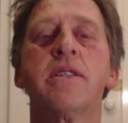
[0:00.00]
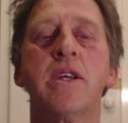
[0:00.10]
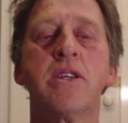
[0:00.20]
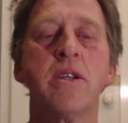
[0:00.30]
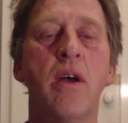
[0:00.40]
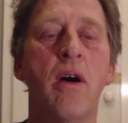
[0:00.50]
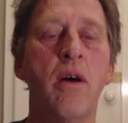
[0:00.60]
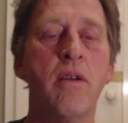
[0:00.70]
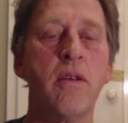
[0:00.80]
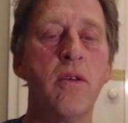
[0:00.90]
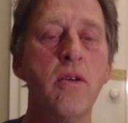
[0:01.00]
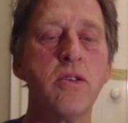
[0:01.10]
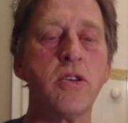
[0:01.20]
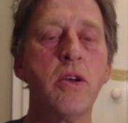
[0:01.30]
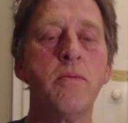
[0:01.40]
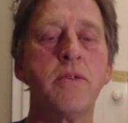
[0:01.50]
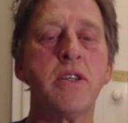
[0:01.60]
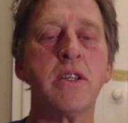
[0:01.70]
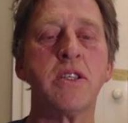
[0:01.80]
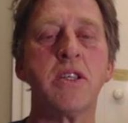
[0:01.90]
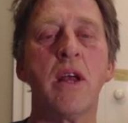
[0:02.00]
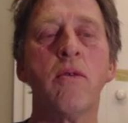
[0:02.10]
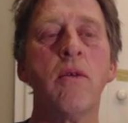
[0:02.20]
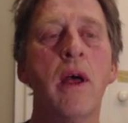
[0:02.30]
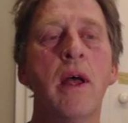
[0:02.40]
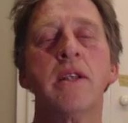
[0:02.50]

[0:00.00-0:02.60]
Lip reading: session on YouTube chess channel